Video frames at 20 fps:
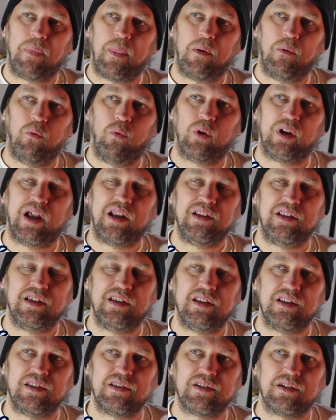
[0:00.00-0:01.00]
what I
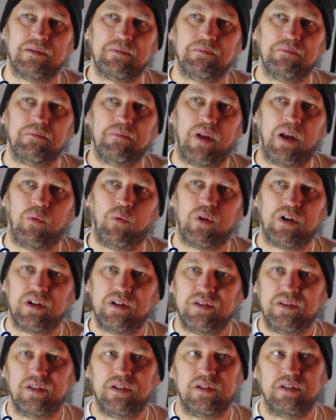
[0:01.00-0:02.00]
did is I
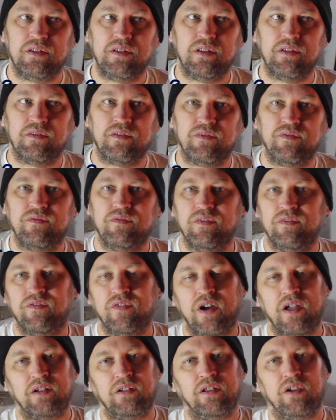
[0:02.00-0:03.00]
wanted the
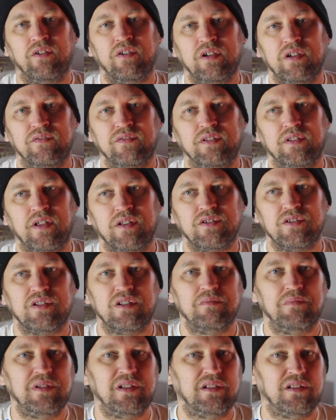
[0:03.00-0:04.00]
final area of the dungeon
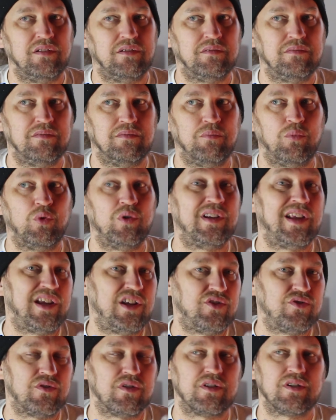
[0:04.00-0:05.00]
to be a little more
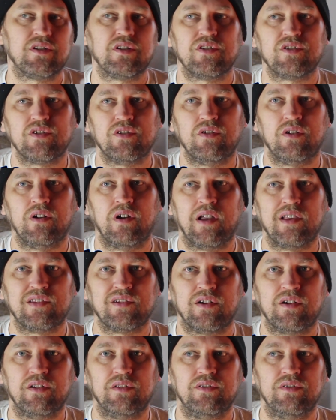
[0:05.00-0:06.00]
dangerous, so I
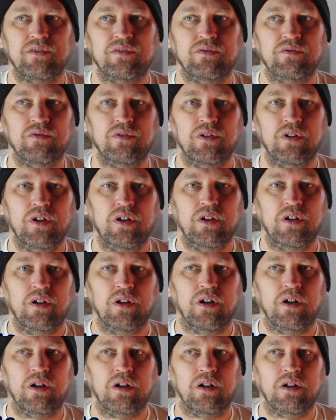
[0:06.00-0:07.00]
started to
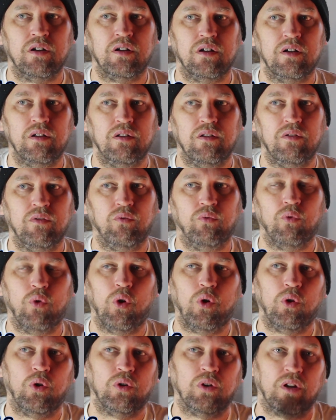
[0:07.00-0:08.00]

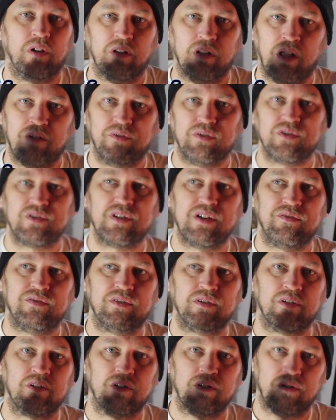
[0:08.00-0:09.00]
roll level
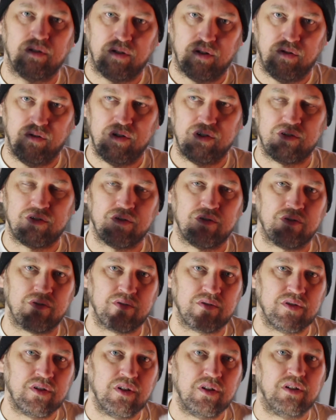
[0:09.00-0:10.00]
7
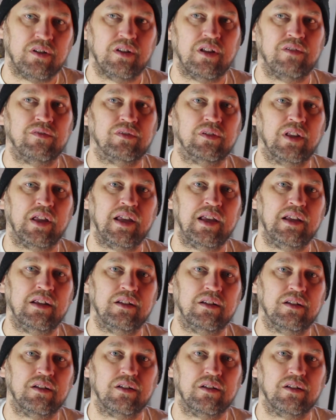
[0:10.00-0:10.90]
creatures, level 8